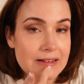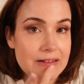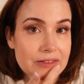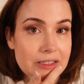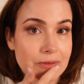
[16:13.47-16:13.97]
I
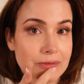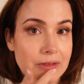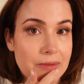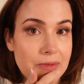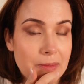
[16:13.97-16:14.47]
have a little
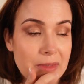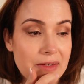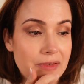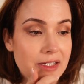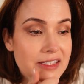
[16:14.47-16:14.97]
fluff on my
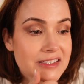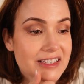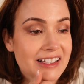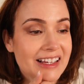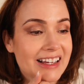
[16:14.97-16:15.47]
face.
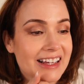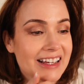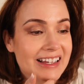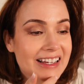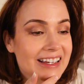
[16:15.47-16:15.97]

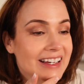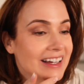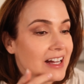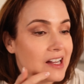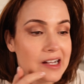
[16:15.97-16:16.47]

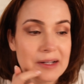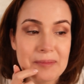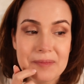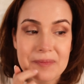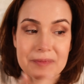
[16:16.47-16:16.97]

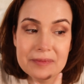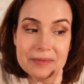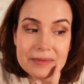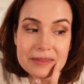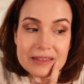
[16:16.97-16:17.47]

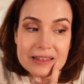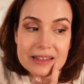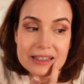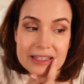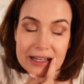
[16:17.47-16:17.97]

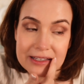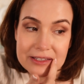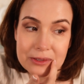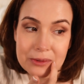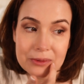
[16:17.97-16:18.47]
Yeah,
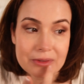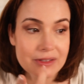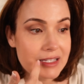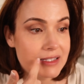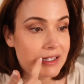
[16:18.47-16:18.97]
so
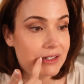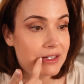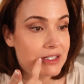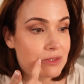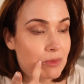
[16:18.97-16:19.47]
these
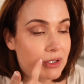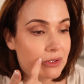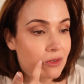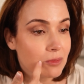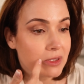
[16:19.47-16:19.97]
areas where it
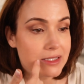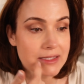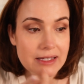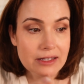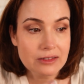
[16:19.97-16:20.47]
normally
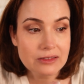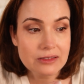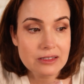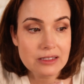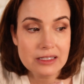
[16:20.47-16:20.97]

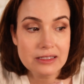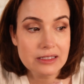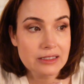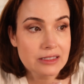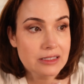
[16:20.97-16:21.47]
settles, it
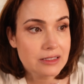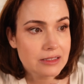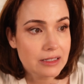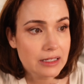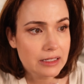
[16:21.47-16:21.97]

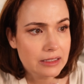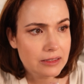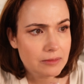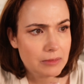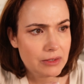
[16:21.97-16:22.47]
didn't,
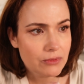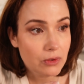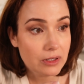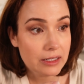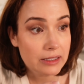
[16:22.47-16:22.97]
and my
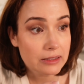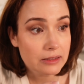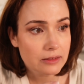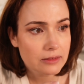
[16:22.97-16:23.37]
forehead.